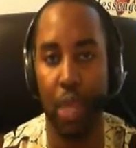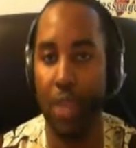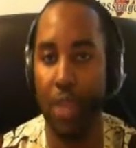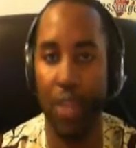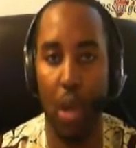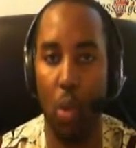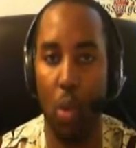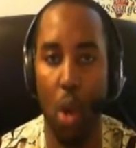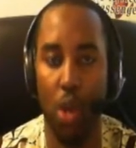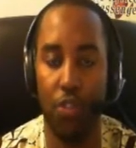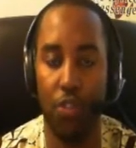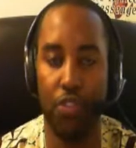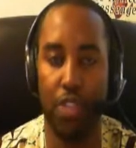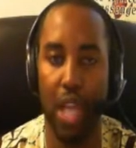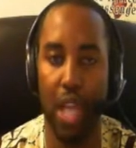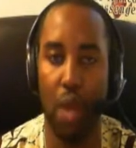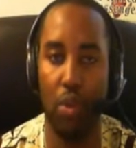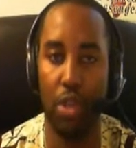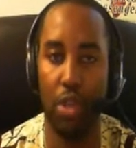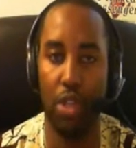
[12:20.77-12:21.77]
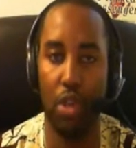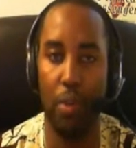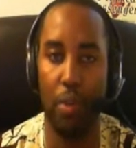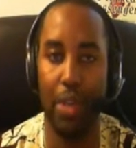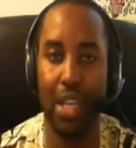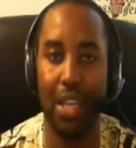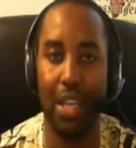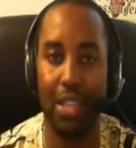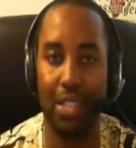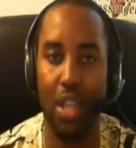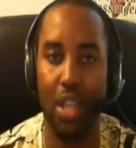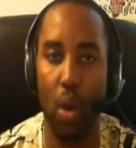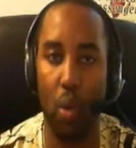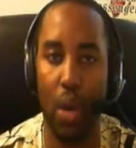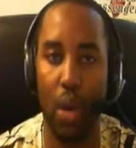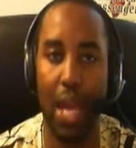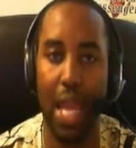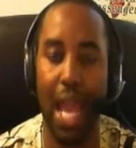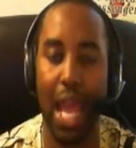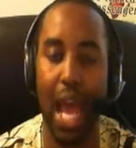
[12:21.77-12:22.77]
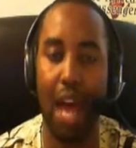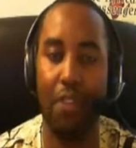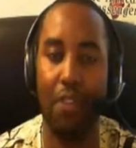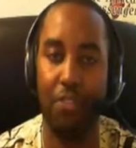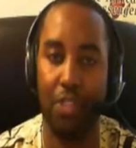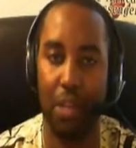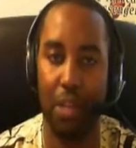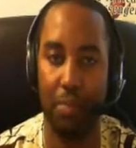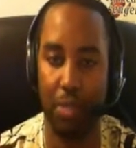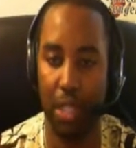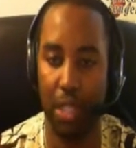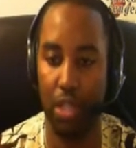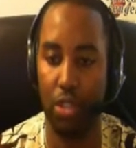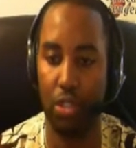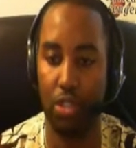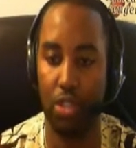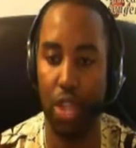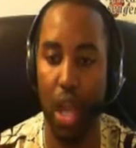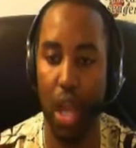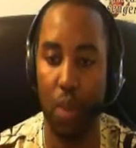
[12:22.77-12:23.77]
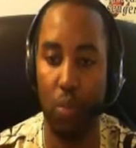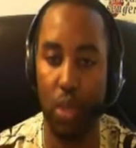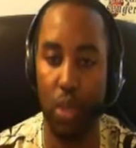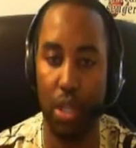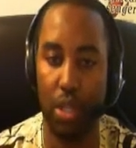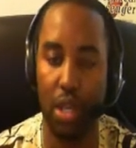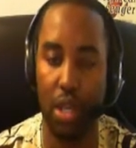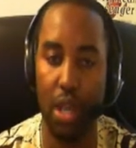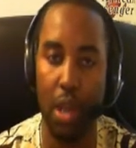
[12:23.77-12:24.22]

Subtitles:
They won't stay with you because they already have something to start with.